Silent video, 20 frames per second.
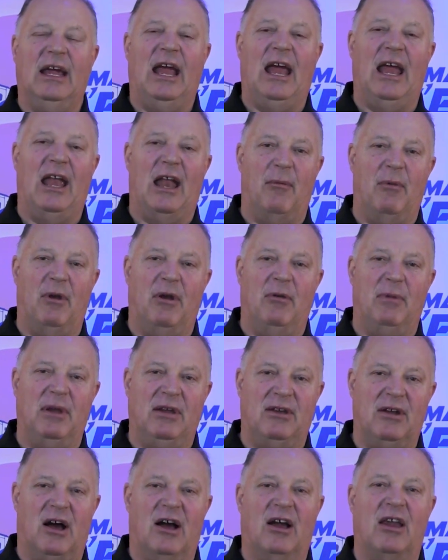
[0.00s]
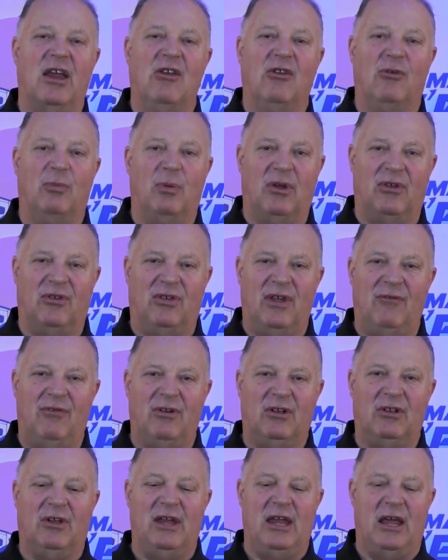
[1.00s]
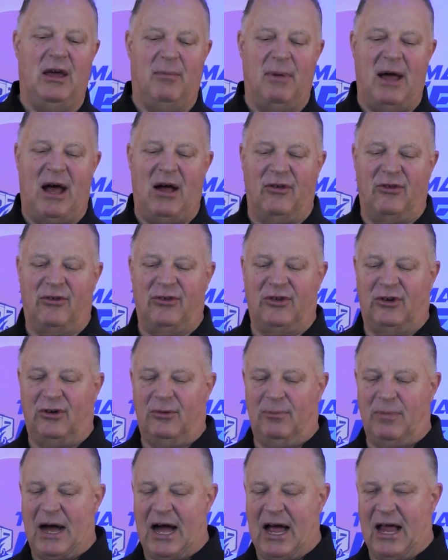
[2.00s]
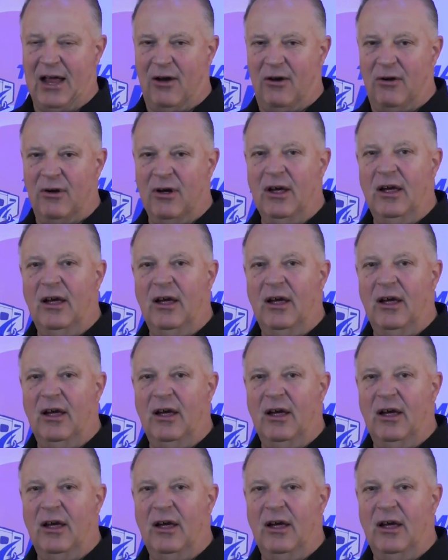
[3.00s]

and I'm going to be talking specifically about Solbio.